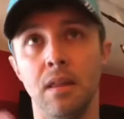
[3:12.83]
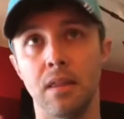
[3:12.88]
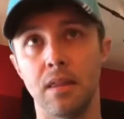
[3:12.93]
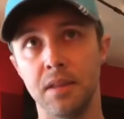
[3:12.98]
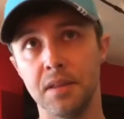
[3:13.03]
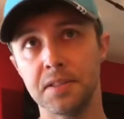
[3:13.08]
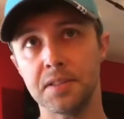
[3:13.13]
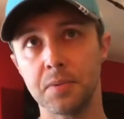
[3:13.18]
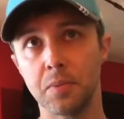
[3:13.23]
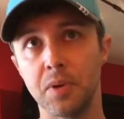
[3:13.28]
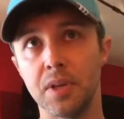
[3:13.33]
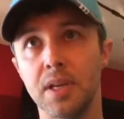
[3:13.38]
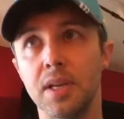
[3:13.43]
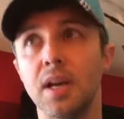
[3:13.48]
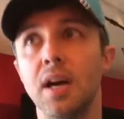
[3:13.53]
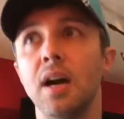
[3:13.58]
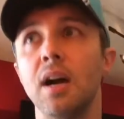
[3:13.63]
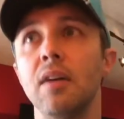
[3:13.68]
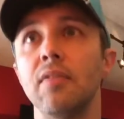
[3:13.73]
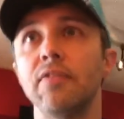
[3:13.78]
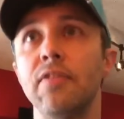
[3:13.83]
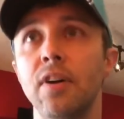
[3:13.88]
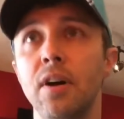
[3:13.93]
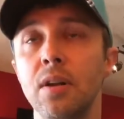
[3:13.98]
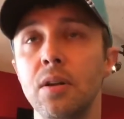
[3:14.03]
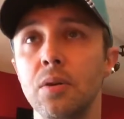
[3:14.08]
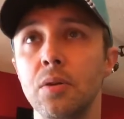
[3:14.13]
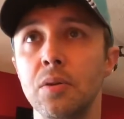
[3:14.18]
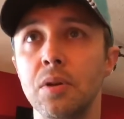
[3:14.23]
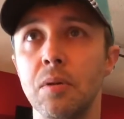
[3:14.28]
This week, I
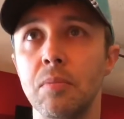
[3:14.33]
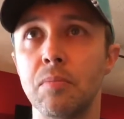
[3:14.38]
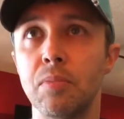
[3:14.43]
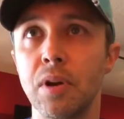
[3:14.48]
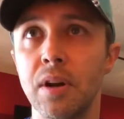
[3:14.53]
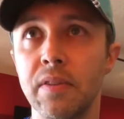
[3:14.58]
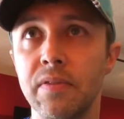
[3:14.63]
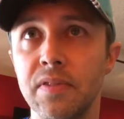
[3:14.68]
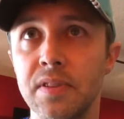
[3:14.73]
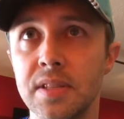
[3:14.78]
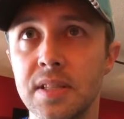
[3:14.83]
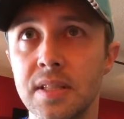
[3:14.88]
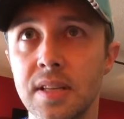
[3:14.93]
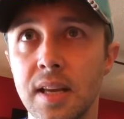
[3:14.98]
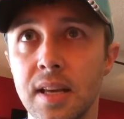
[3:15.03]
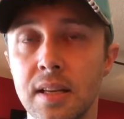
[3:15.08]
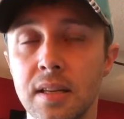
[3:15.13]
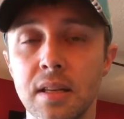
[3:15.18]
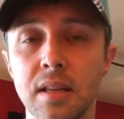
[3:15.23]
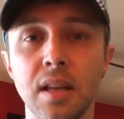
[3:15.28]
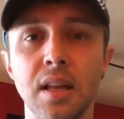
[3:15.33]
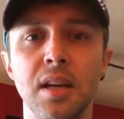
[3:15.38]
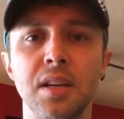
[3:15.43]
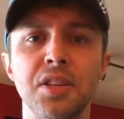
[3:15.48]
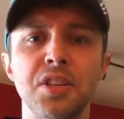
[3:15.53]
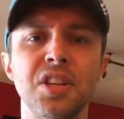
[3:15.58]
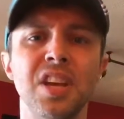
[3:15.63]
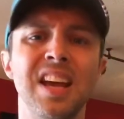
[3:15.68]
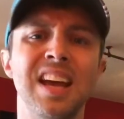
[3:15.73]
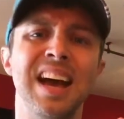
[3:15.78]
followed breakfast and
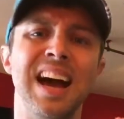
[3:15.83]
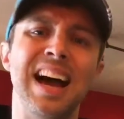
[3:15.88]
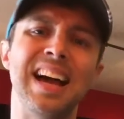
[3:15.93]
lunch.